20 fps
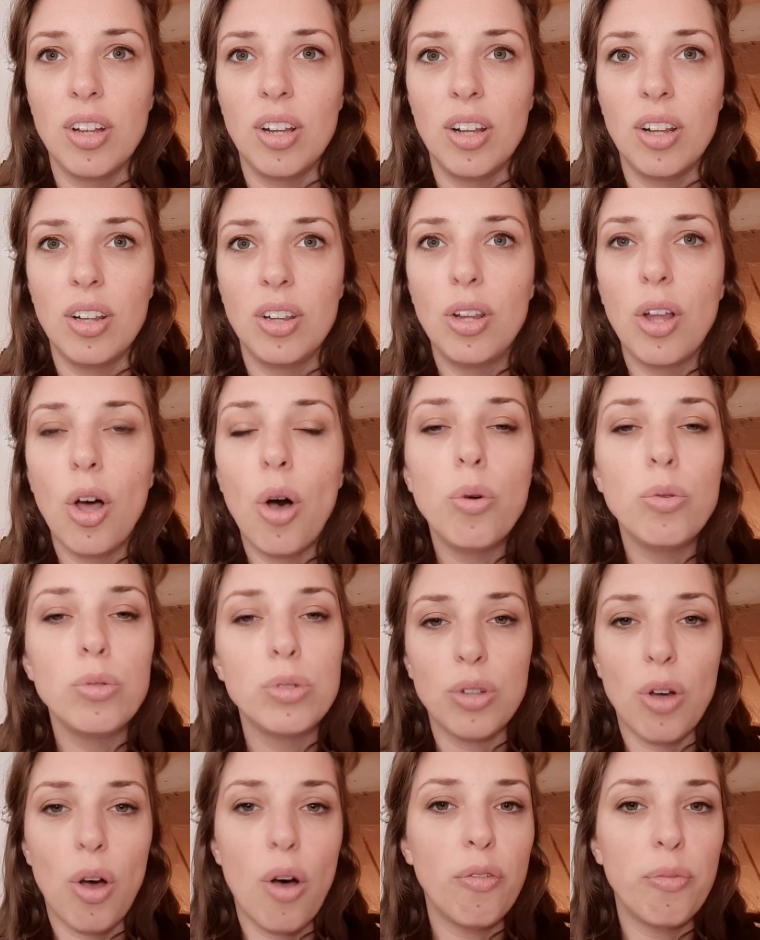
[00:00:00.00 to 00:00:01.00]

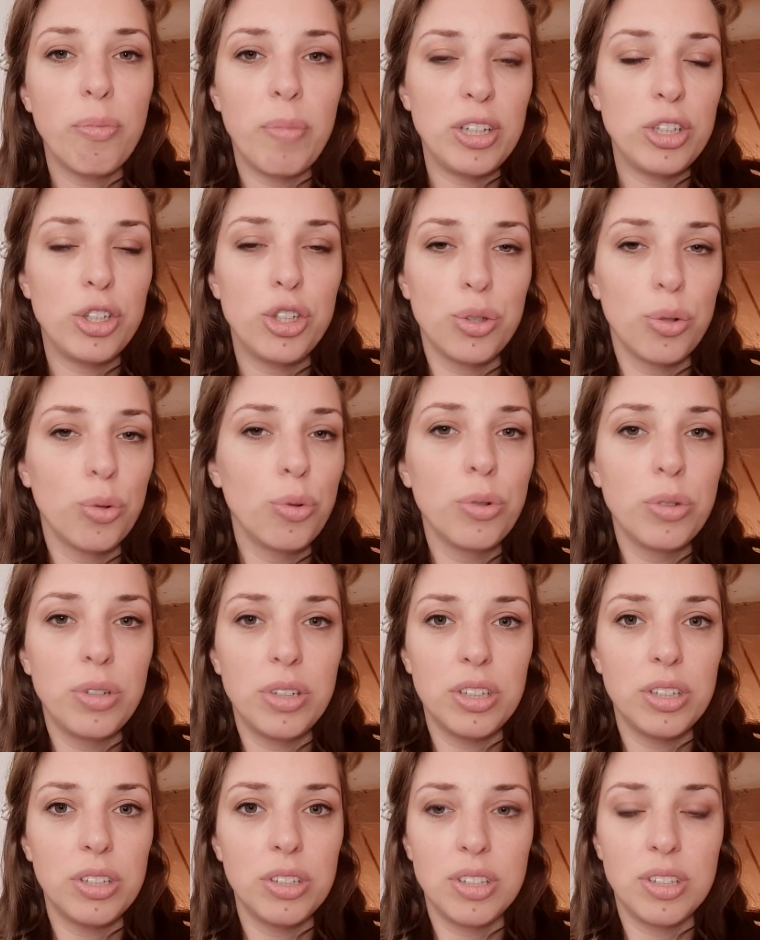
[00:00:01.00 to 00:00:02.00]
loads off my
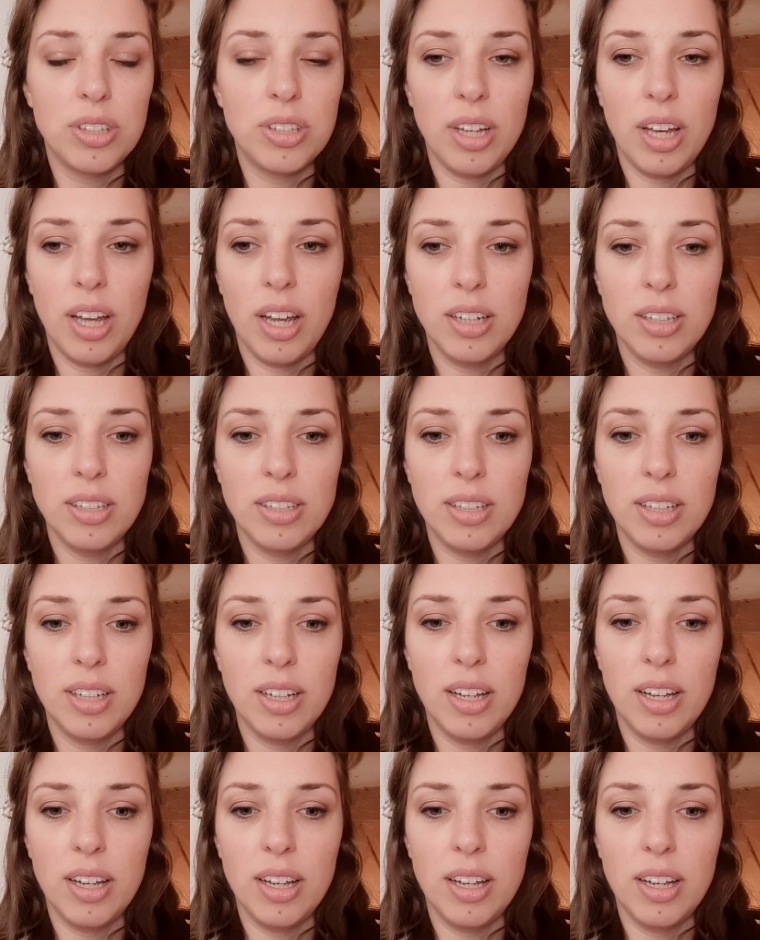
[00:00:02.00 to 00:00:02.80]
shoulders, and